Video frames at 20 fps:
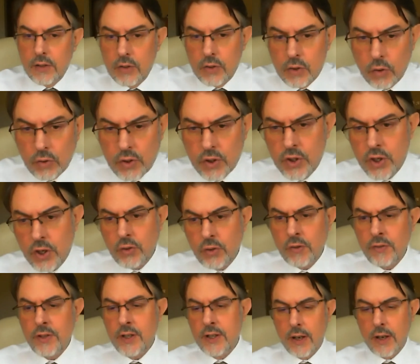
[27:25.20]
Dr.
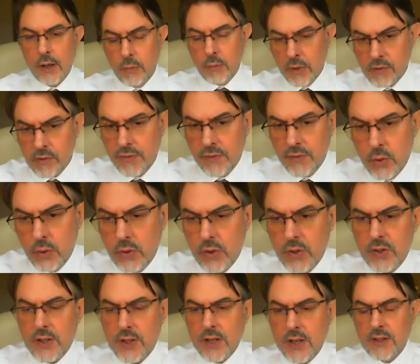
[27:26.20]
Chaturvedi, I wonder if you
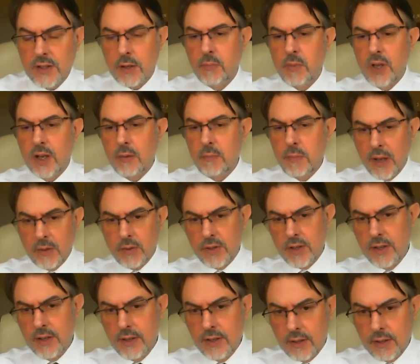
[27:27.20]
could say something about
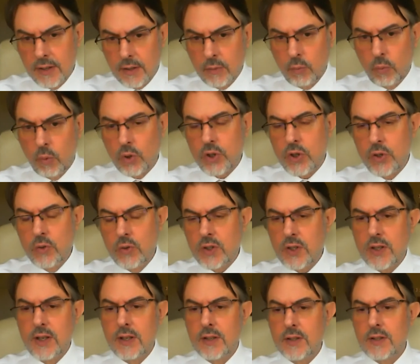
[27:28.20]
the what you
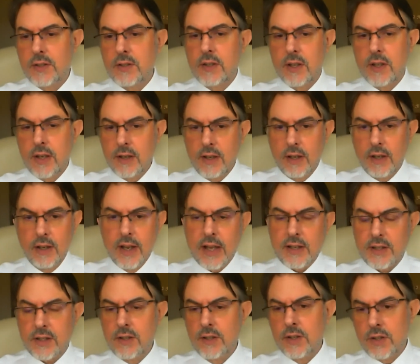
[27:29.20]
see as the
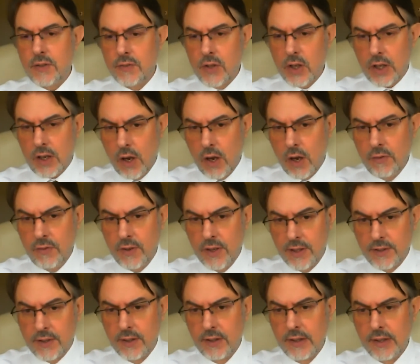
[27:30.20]
lessons of the COVID
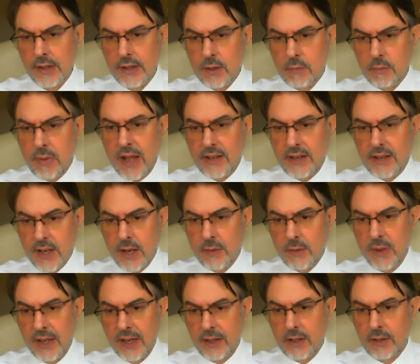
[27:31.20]

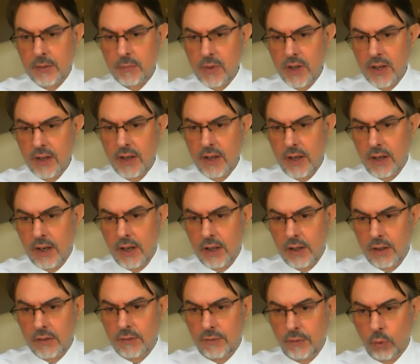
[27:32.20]
pandemic
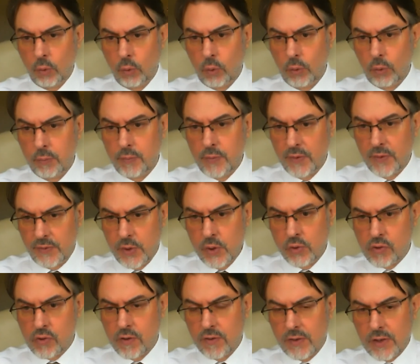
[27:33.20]
for the
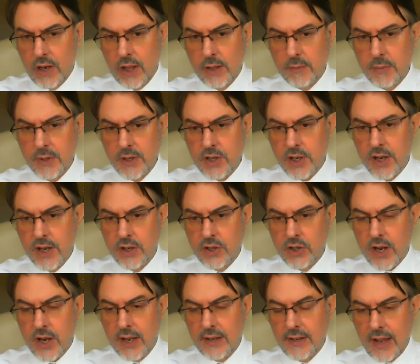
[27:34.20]
future of climate
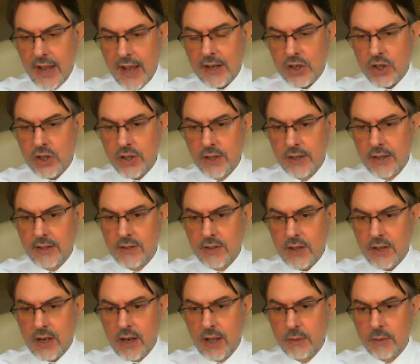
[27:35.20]
change and action
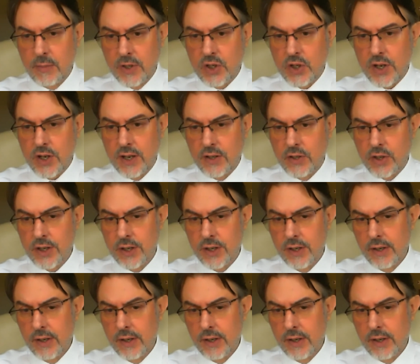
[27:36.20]
against climate change.